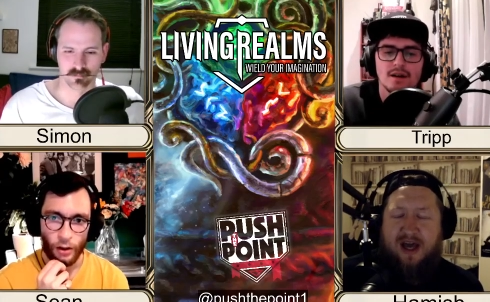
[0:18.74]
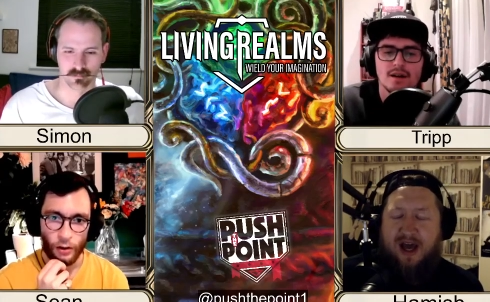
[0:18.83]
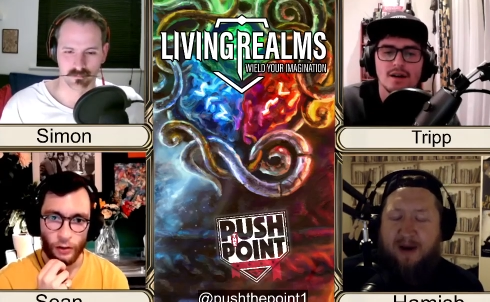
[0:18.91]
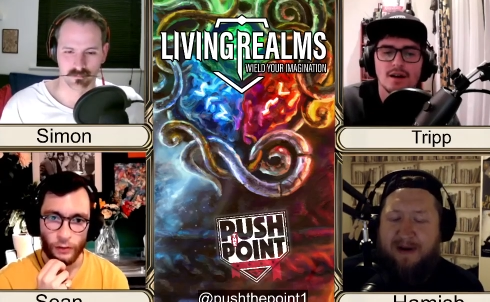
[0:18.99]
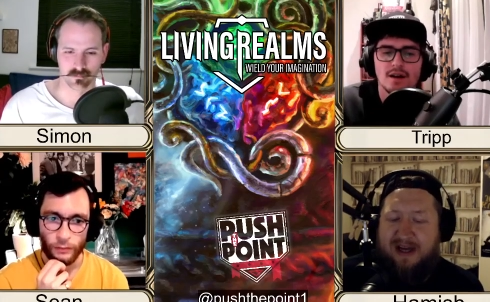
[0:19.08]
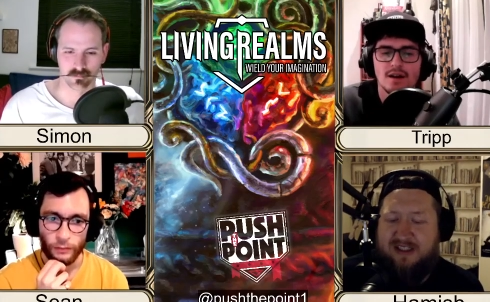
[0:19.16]
Speaker 1: am
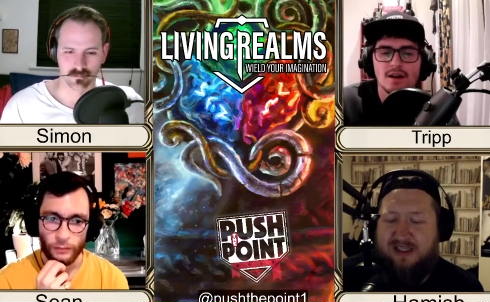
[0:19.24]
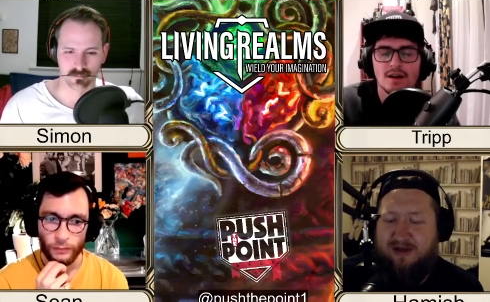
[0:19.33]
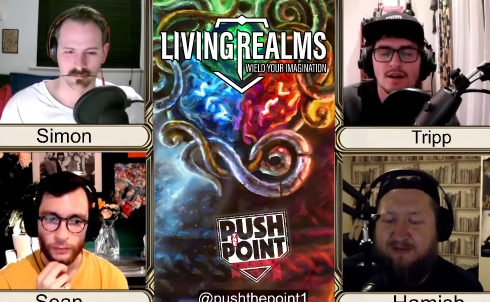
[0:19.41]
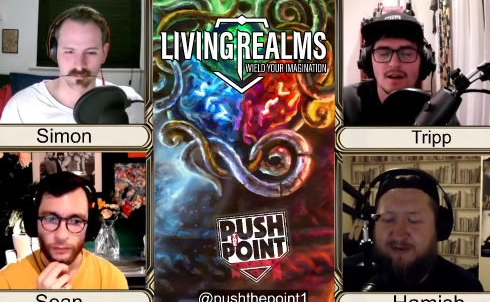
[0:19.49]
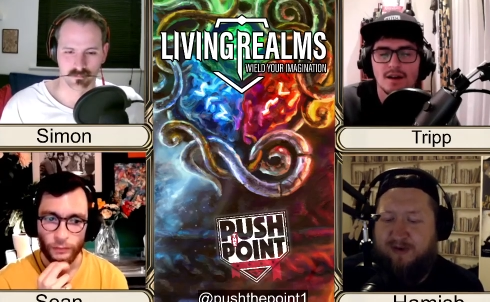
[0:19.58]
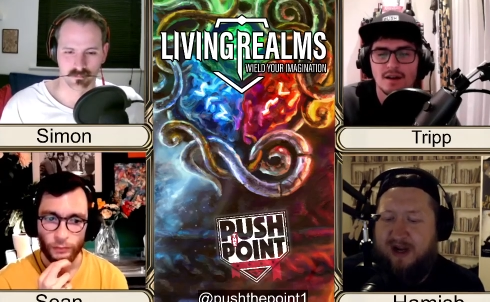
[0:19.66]
actually
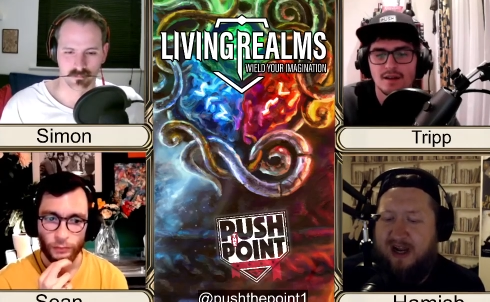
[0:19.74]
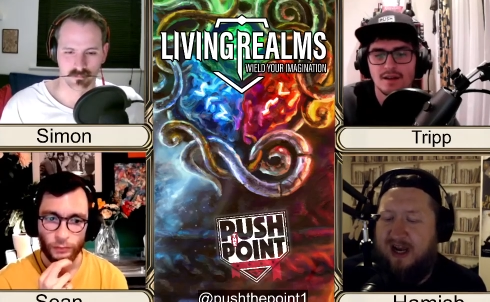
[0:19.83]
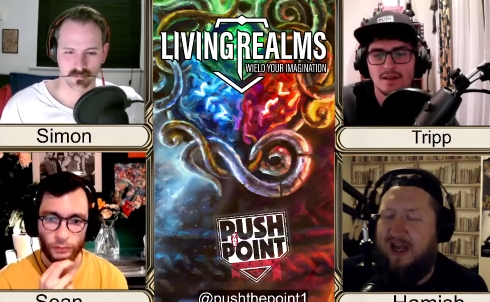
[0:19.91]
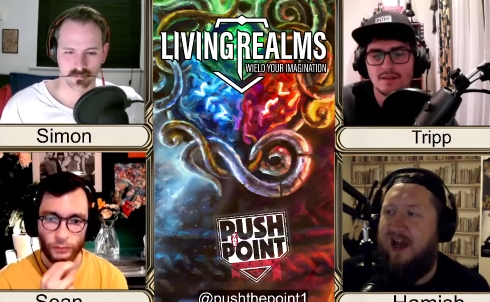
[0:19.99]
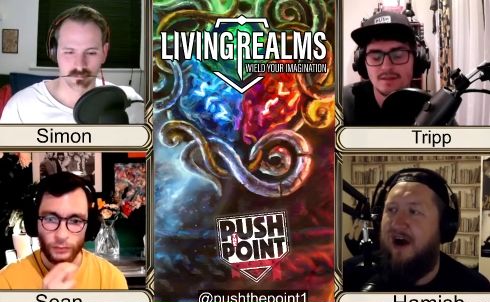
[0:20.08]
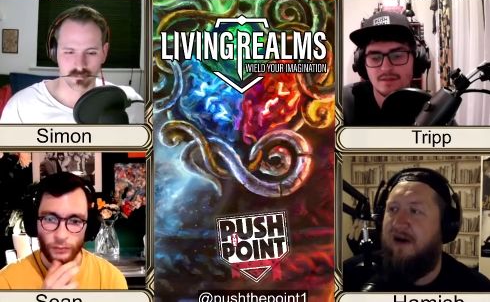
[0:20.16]
really
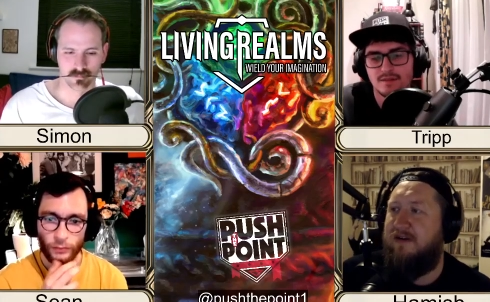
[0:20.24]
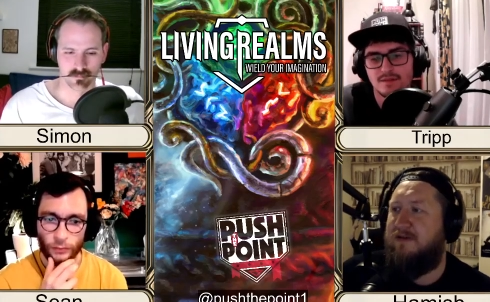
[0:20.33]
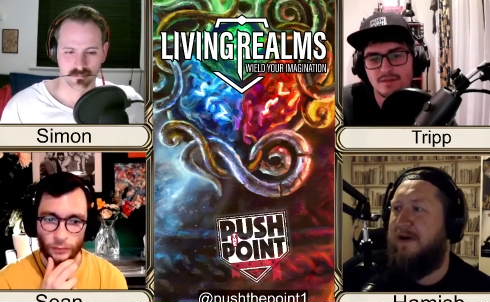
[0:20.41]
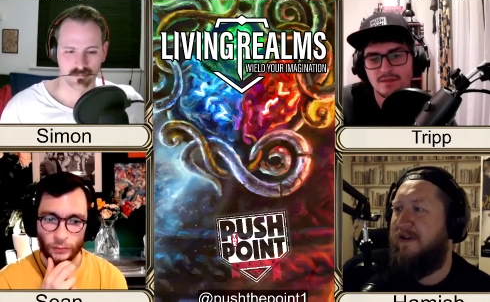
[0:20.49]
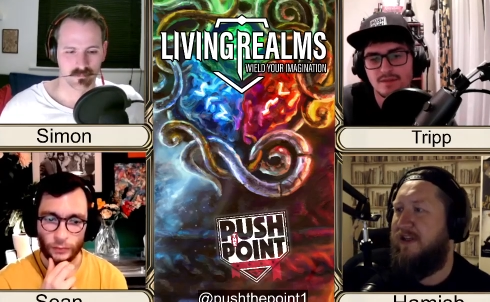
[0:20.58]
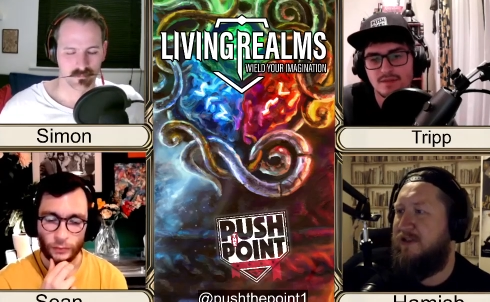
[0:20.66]
hyped
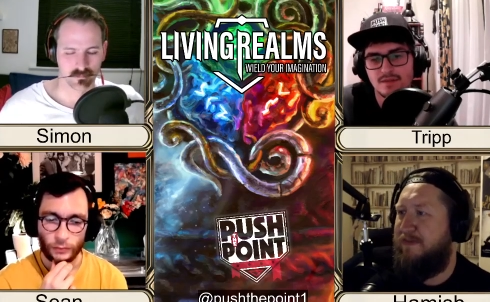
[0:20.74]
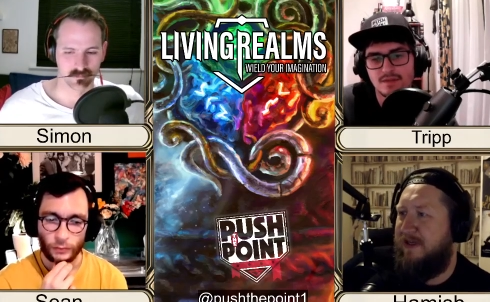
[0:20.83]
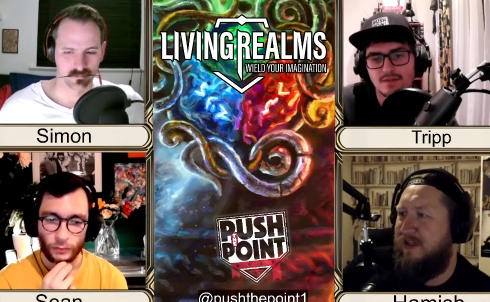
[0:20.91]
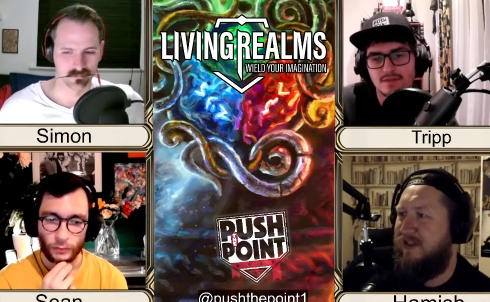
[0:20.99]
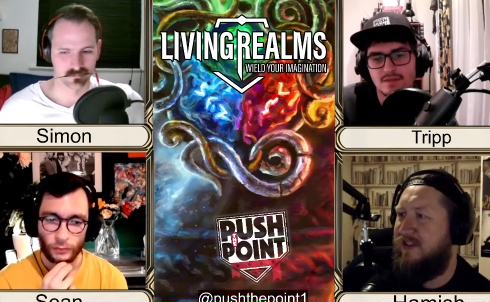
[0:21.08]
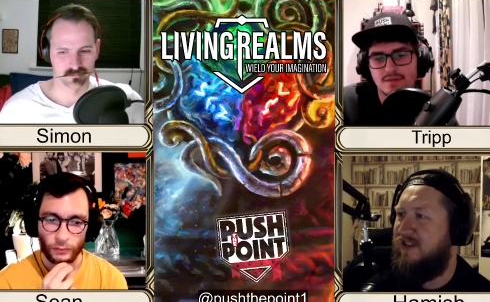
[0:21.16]
about this
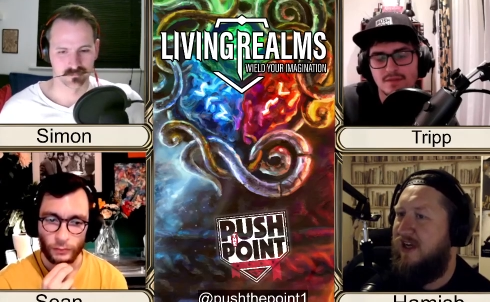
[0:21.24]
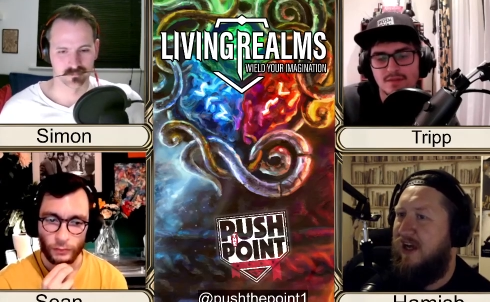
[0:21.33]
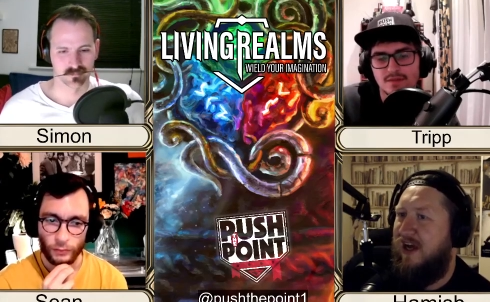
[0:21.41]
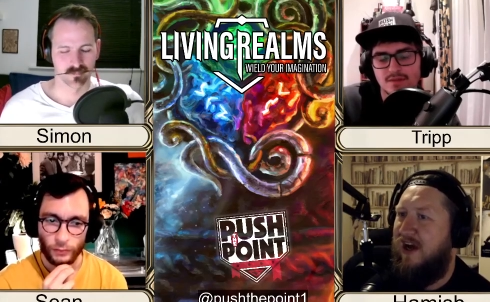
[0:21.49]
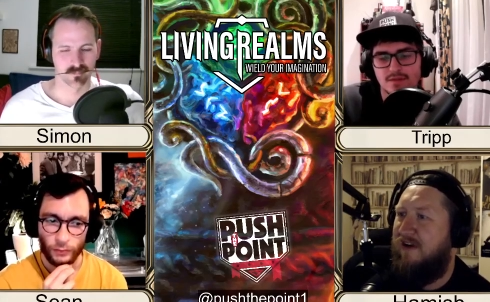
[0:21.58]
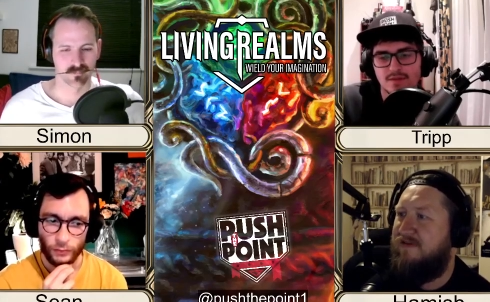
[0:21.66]
because
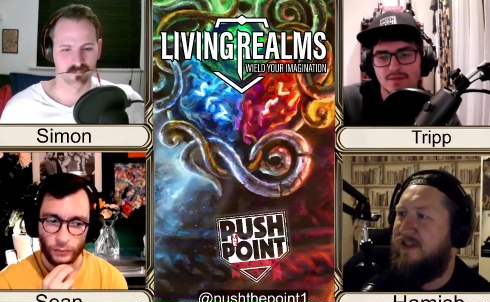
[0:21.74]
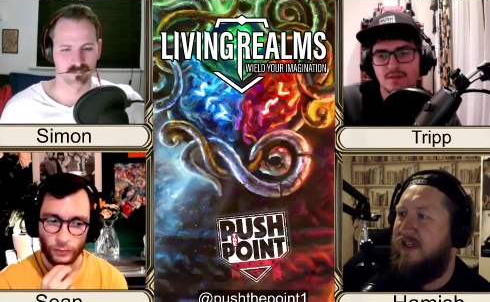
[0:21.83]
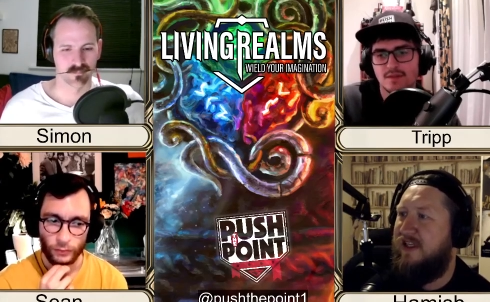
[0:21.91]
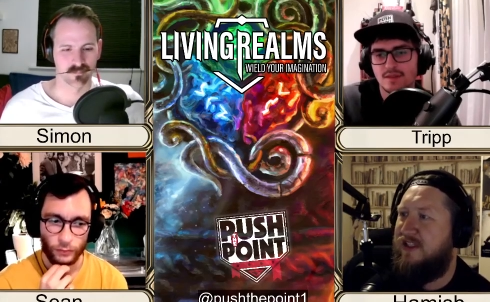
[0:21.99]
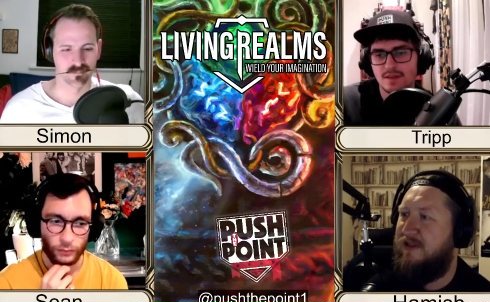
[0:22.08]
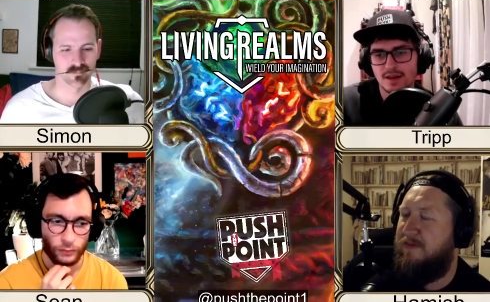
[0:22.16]
I've seen
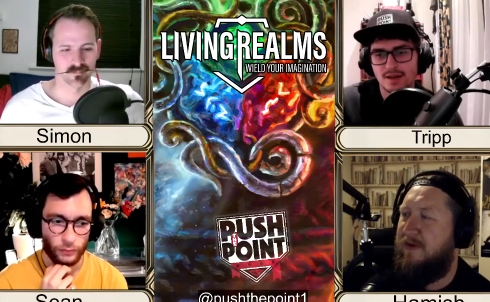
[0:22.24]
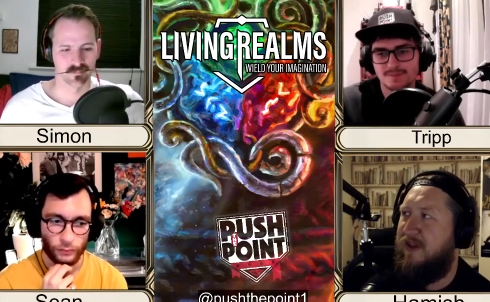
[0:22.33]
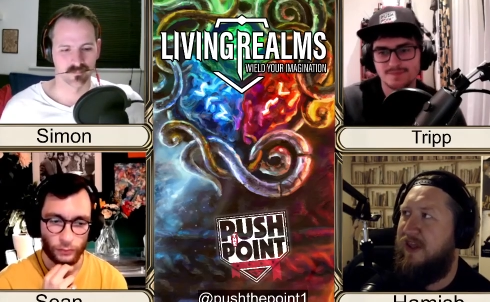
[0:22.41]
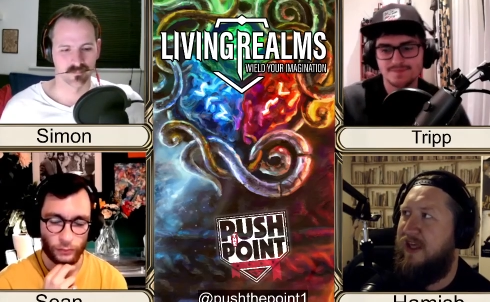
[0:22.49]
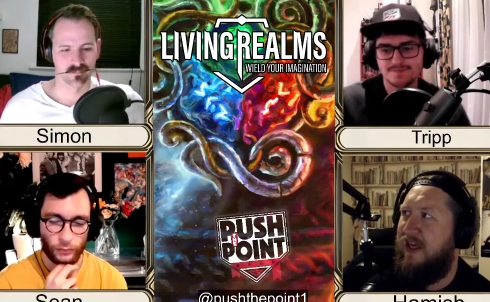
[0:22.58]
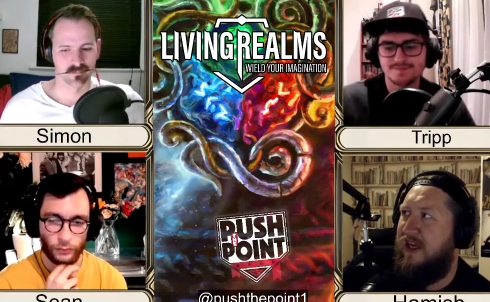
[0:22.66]
some yeah. of
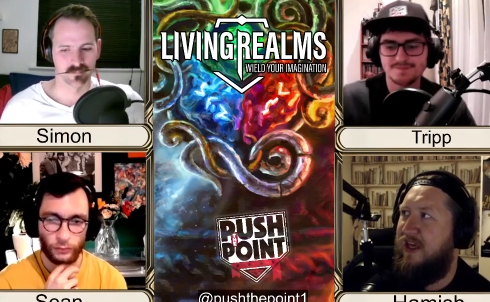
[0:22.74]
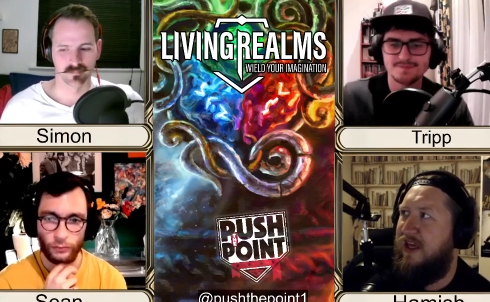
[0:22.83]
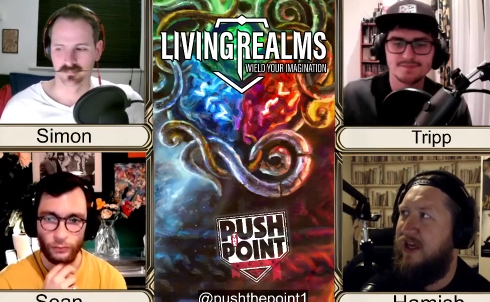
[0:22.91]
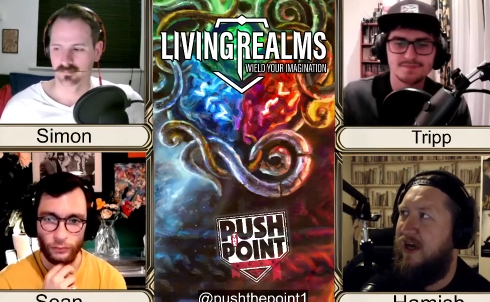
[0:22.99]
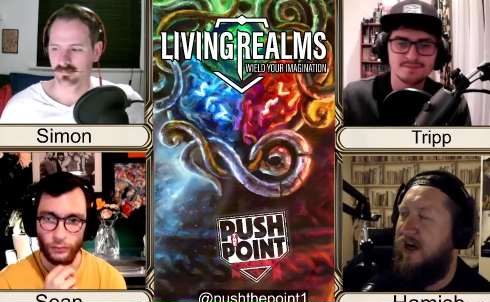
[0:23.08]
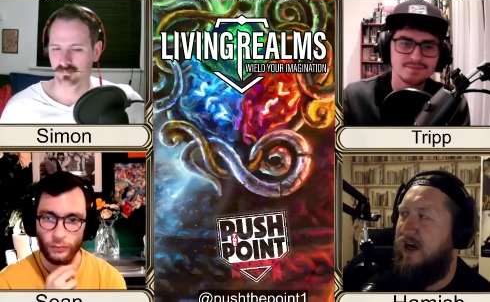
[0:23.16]
the
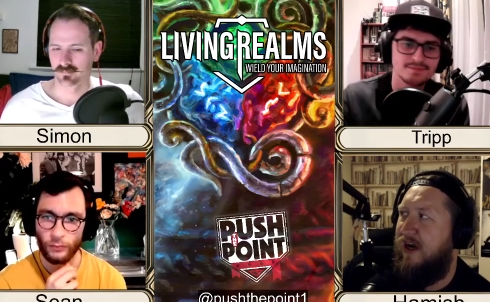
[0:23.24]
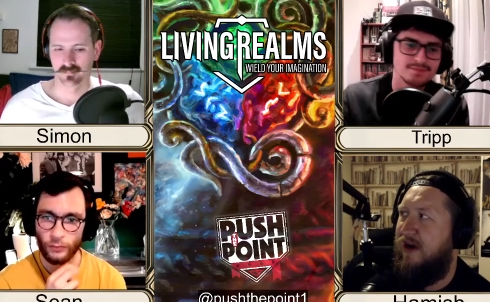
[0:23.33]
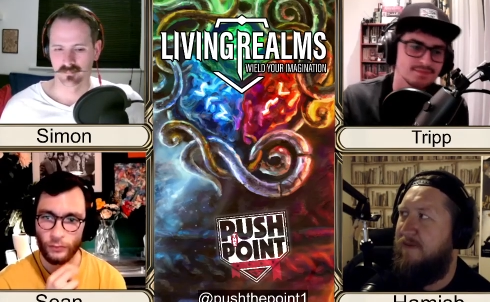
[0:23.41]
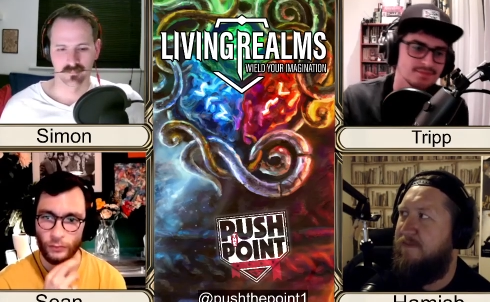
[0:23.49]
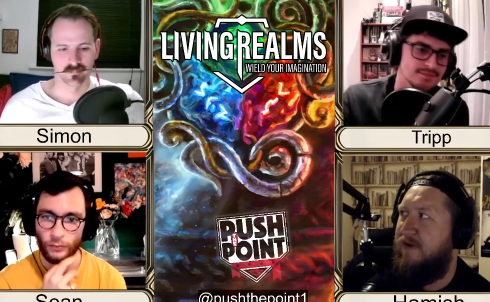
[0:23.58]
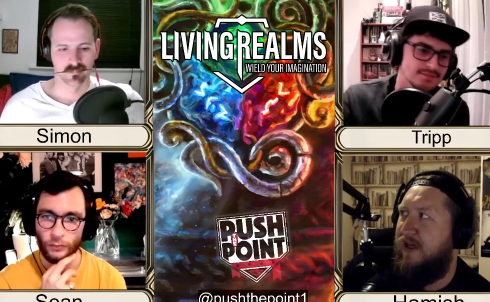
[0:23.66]
uh,
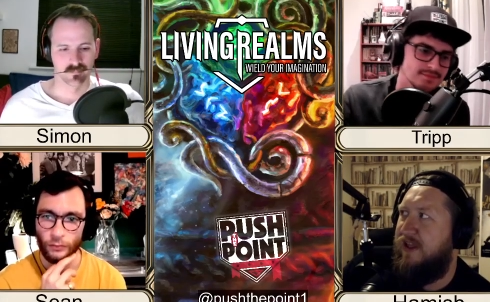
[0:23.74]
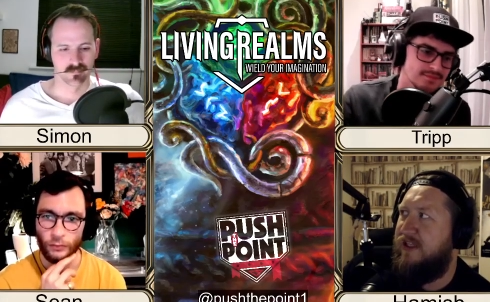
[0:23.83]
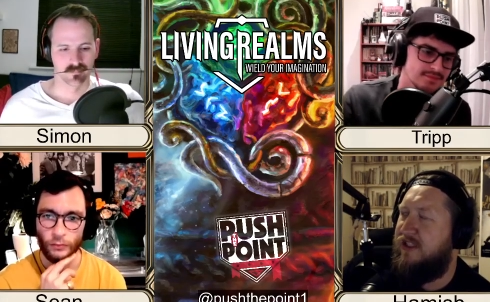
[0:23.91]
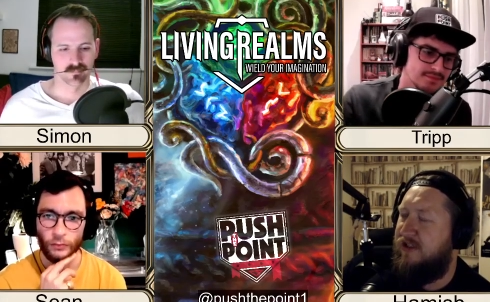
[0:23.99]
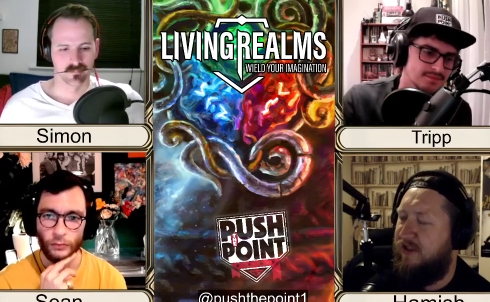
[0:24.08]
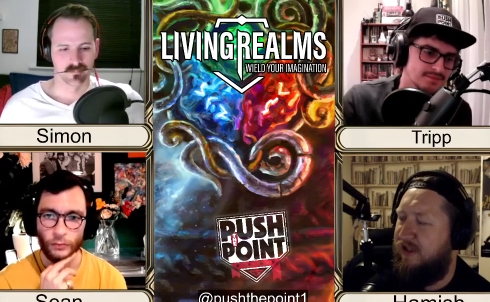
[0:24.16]
like this.